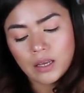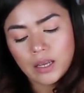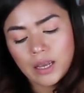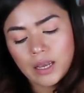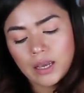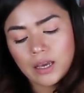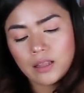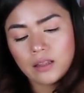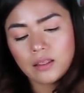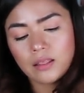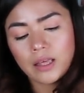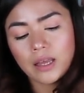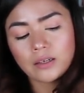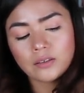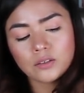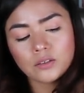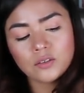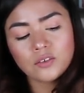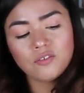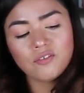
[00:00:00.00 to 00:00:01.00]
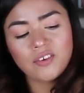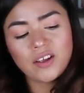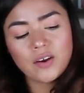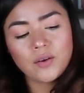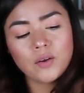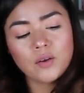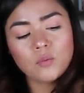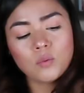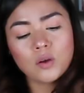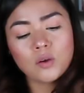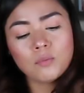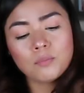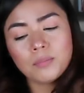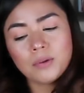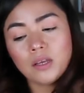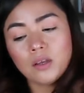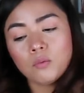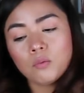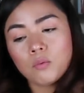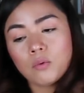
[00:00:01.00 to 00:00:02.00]
And that could very well
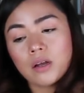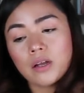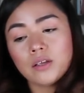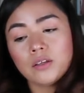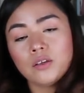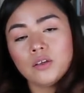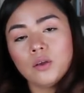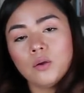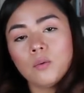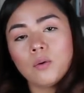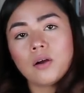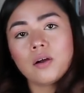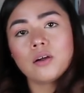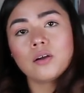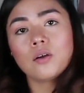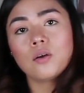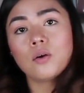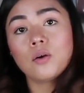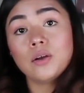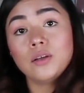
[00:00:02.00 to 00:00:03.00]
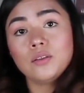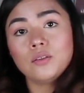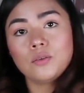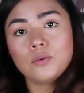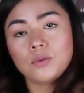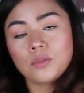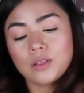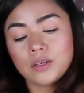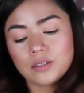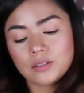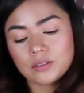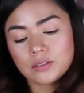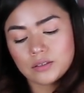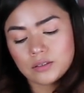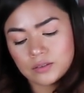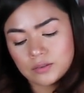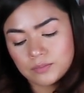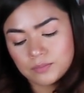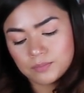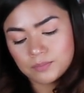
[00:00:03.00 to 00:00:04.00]
be why you are going through
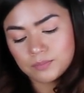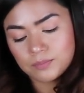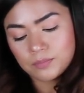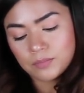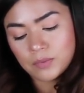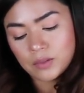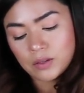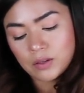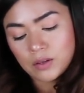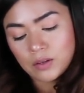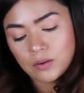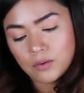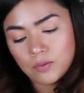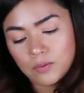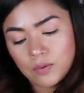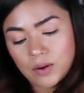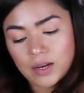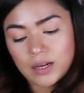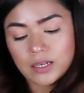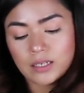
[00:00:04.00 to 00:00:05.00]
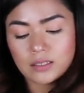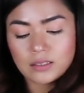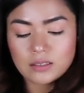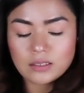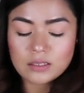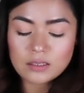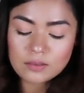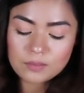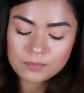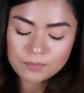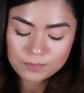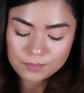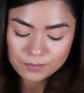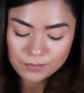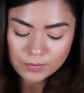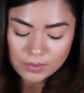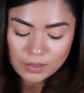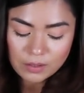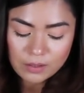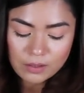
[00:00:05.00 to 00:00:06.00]
this, right?
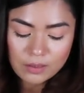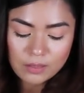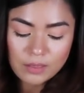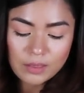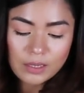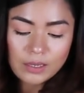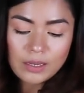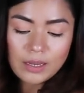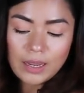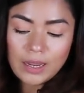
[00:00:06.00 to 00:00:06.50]
The